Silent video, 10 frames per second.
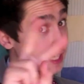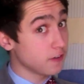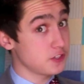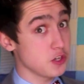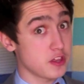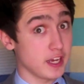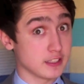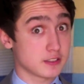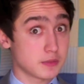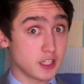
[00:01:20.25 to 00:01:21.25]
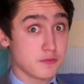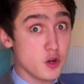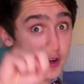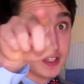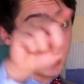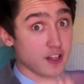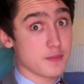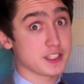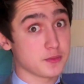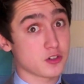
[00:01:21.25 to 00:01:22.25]
I love two things. I love movies and I love
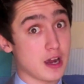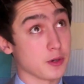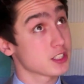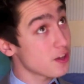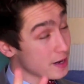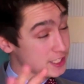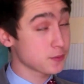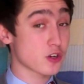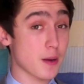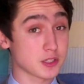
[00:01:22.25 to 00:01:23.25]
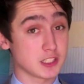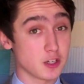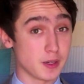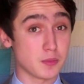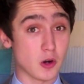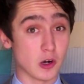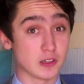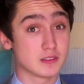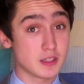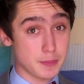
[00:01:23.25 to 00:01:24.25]
my subscribers. I love my subscribers a little bit more,
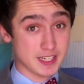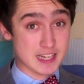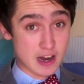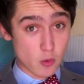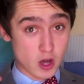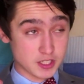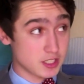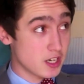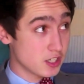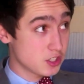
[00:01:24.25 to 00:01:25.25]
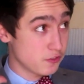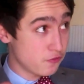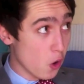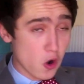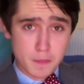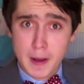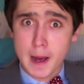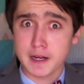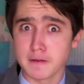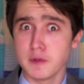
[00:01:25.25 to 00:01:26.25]
because I want to form
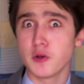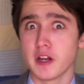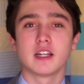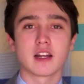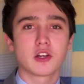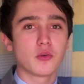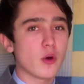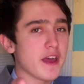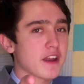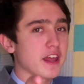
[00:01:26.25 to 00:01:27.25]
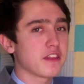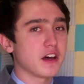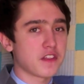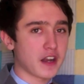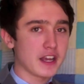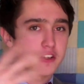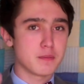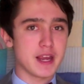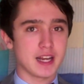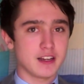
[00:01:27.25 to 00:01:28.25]
a community. And a good way that I thought that I could
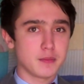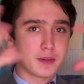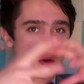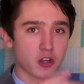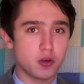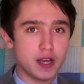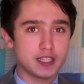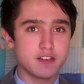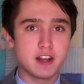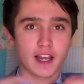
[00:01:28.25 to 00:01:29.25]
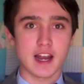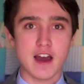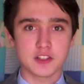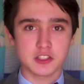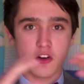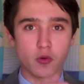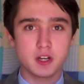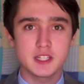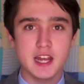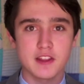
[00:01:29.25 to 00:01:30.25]
make it a little bit more cohesive and I could have us all work
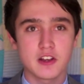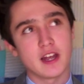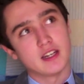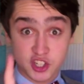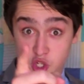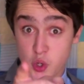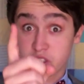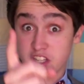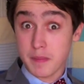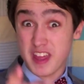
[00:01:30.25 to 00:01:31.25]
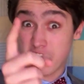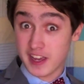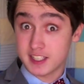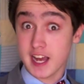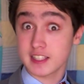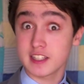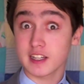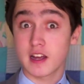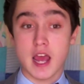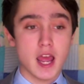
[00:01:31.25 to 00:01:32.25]
together and do something fantastic
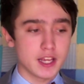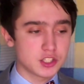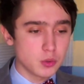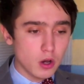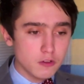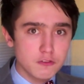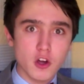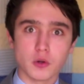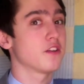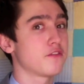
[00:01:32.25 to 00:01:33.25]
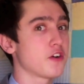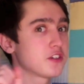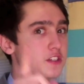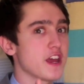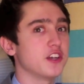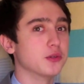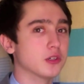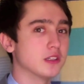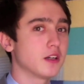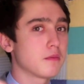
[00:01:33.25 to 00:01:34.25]
is to all vote the first
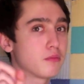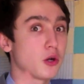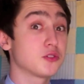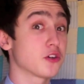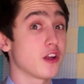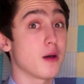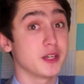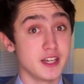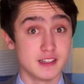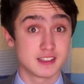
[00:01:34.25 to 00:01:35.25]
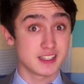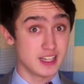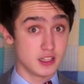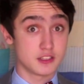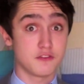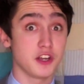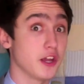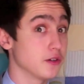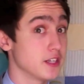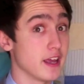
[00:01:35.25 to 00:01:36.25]
annual BROSCAR nominees in this
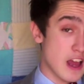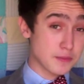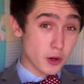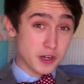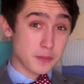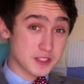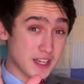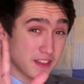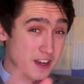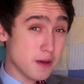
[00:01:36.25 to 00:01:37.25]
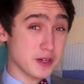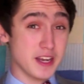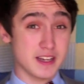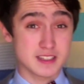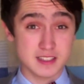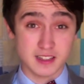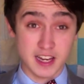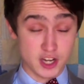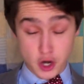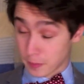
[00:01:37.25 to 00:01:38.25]
video today. I'm going to present the nominees
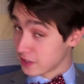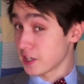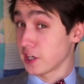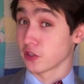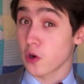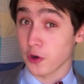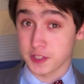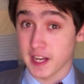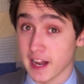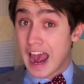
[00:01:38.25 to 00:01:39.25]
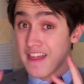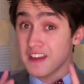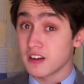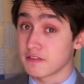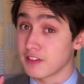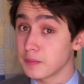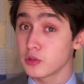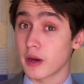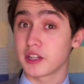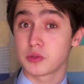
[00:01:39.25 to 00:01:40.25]
in no particular order today, and then on
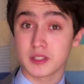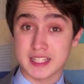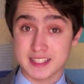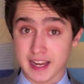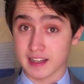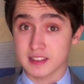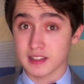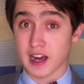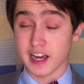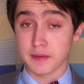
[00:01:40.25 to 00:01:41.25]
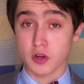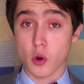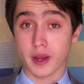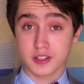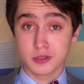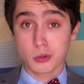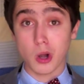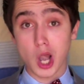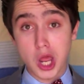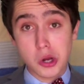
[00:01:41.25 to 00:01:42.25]
February 22nd, I am going to
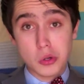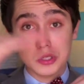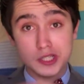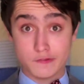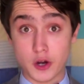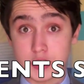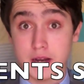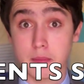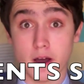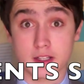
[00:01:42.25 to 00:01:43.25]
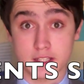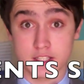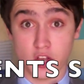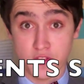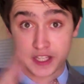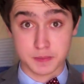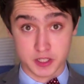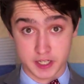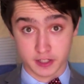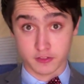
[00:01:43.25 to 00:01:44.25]
close voting boxes on this
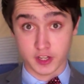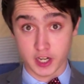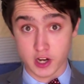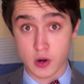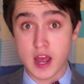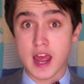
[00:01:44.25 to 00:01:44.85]
particular video,